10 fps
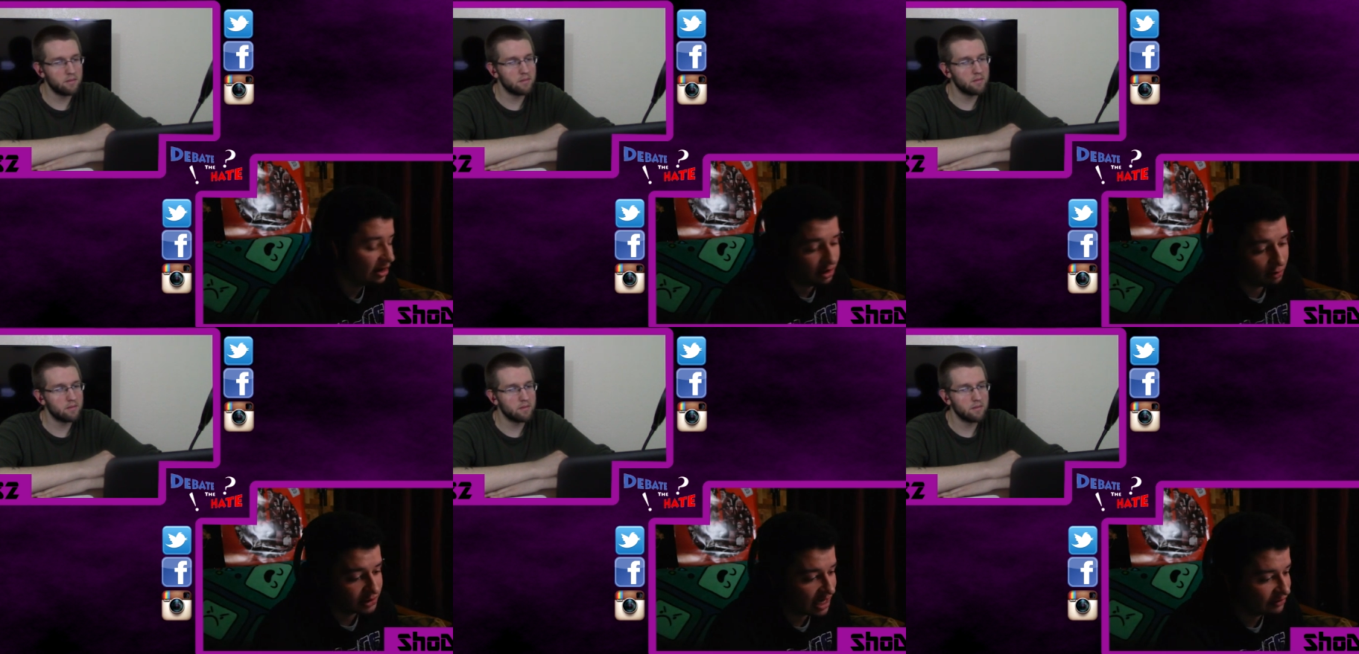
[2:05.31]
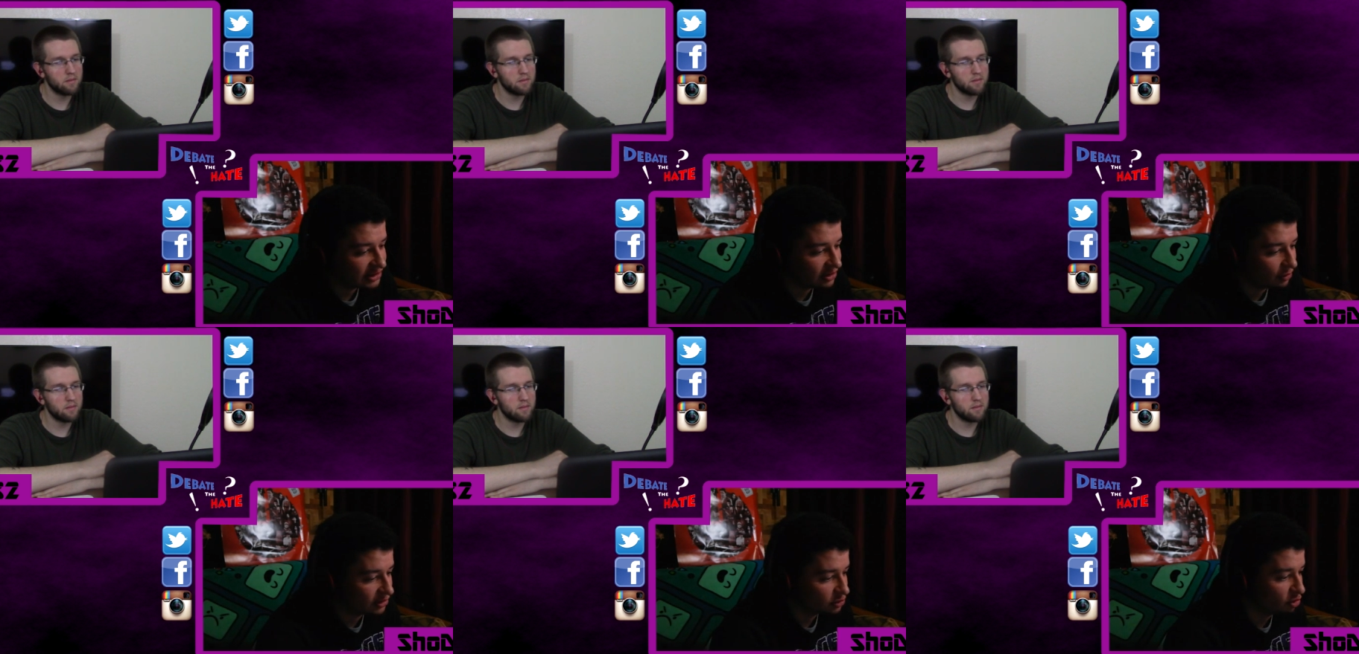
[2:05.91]
Speaker 1: in almost every
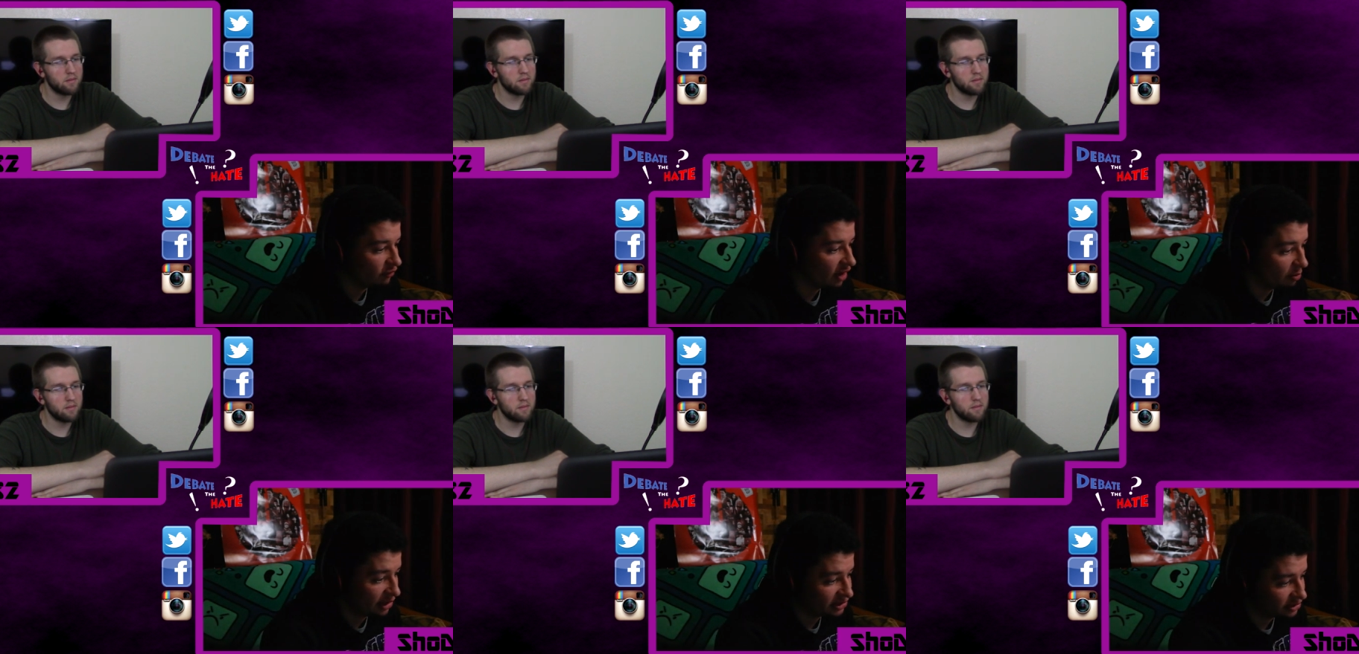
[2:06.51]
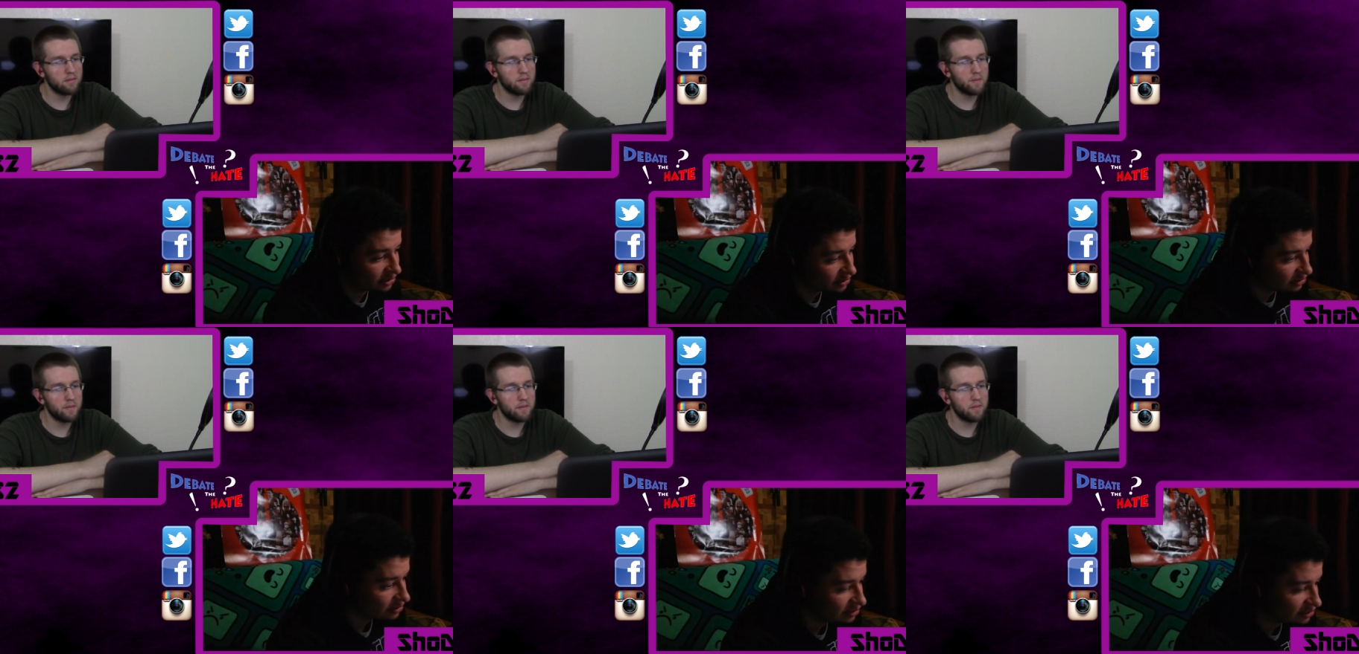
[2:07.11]
single one of those profile pictures.
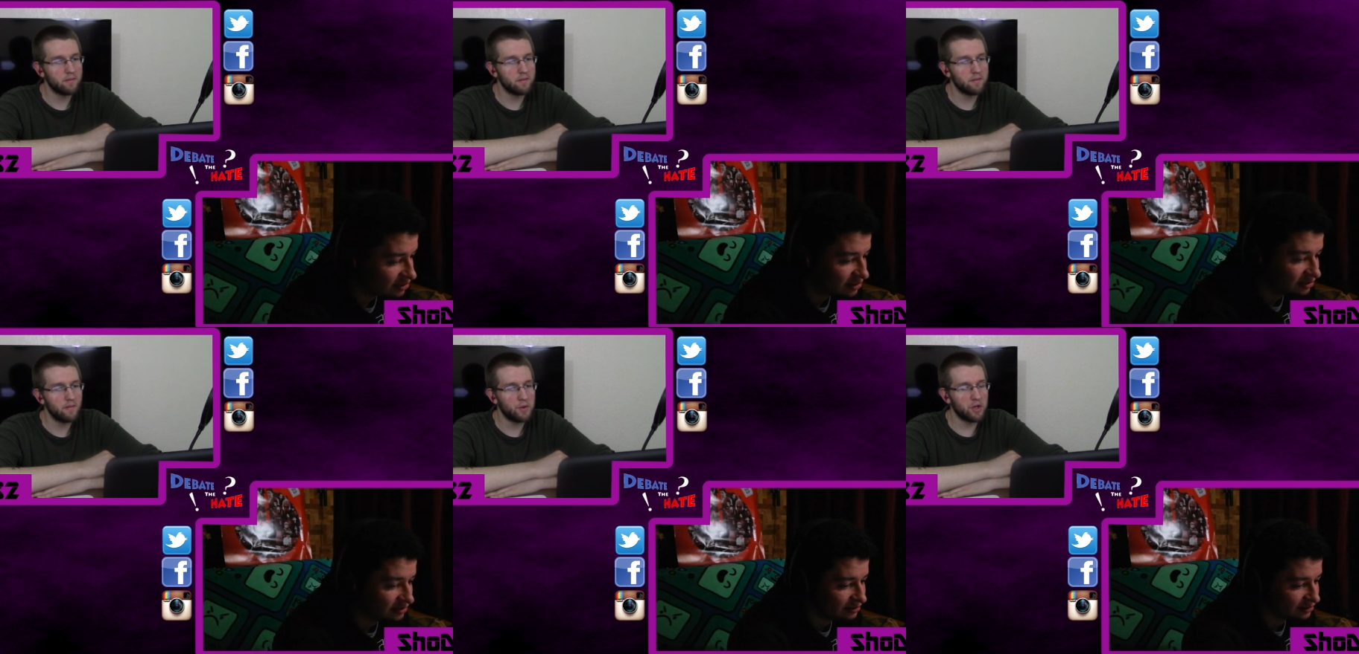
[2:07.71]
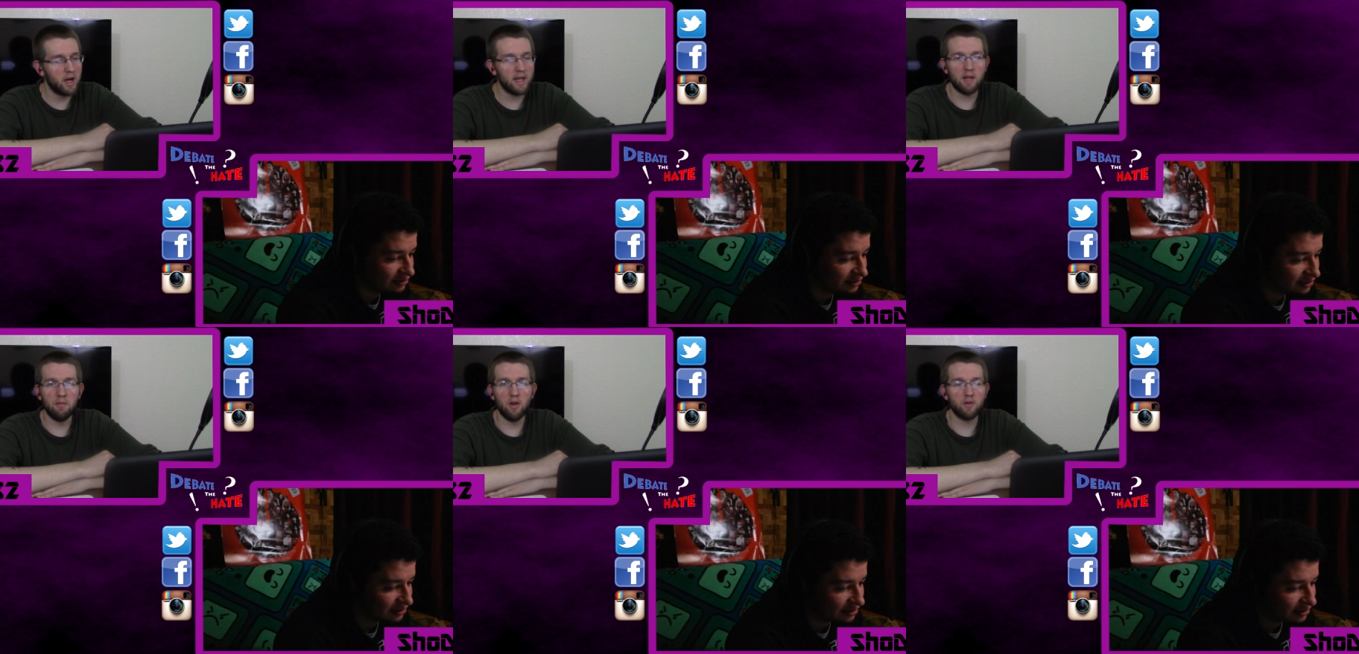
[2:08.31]

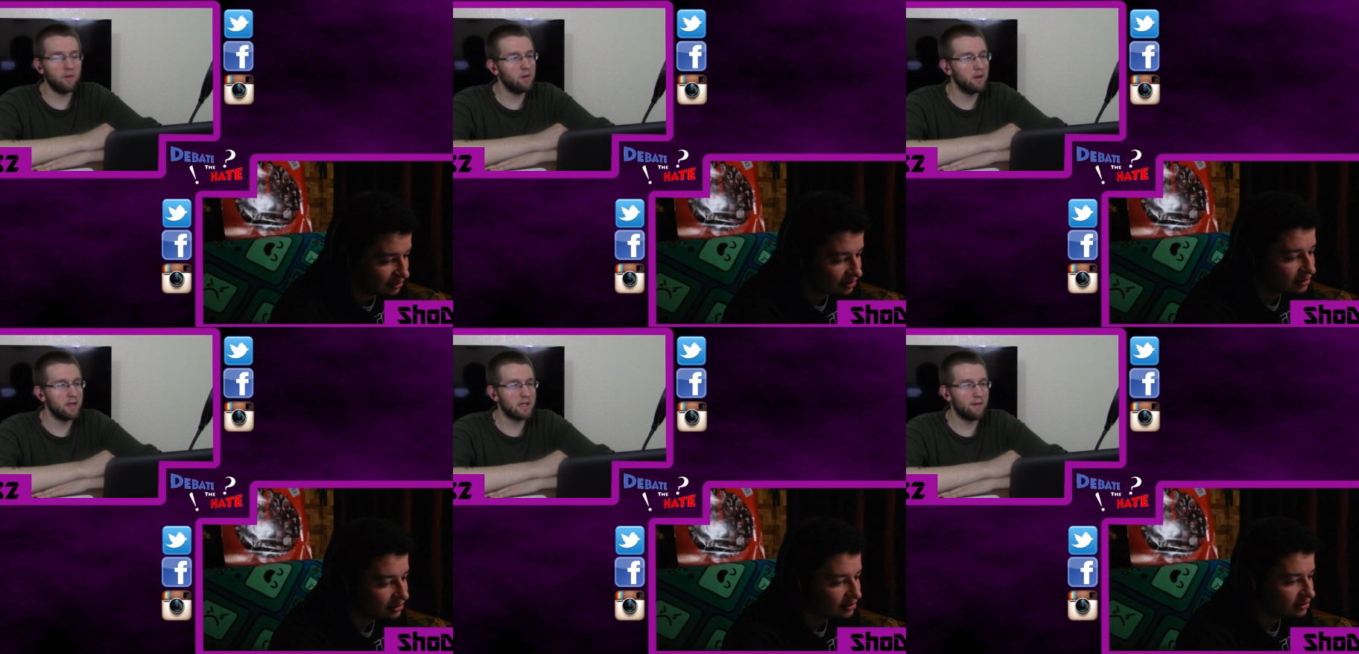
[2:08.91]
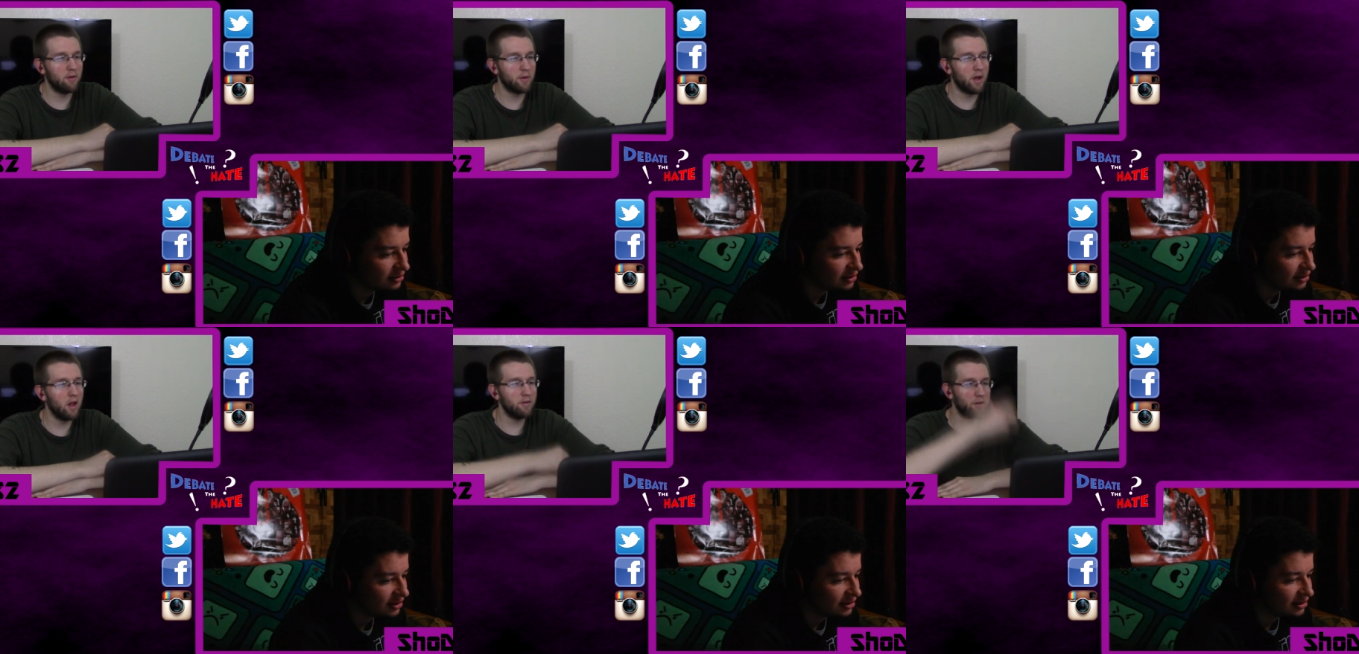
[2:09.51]
Speaker 2: Shining and beautiful as ever,
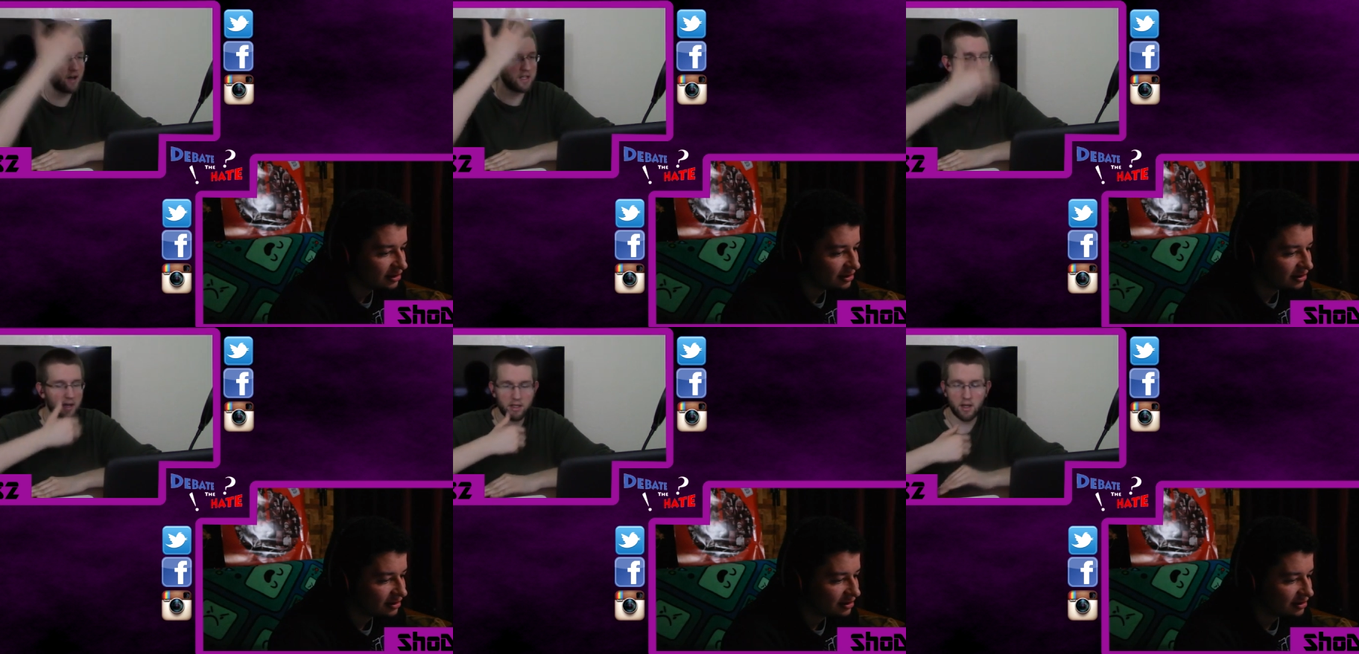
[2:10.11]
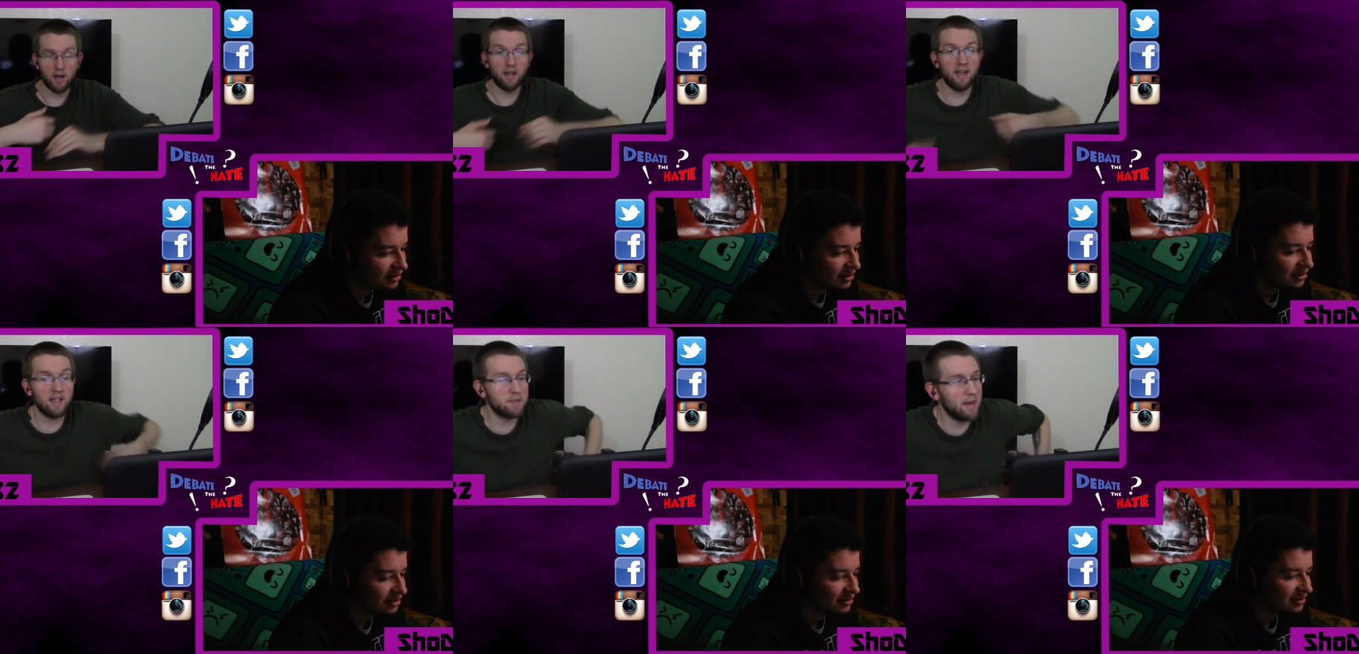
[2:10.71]
with all of your cosmetics on.
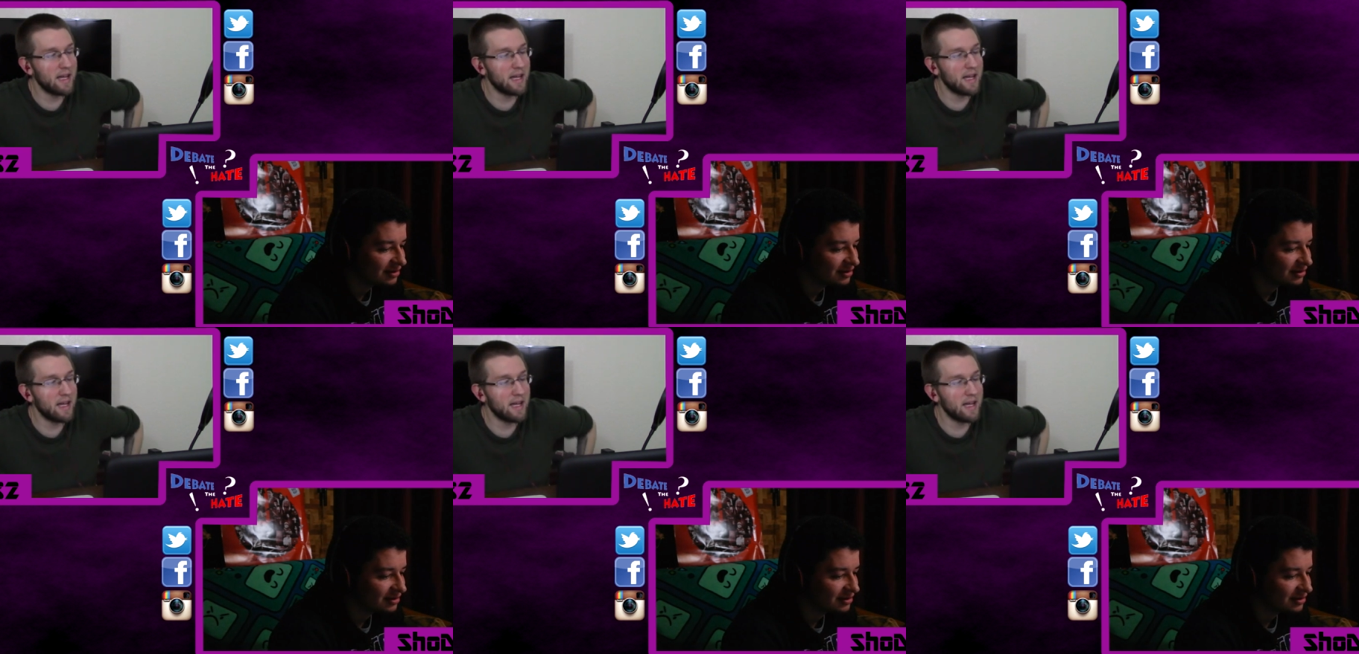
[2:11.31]
He does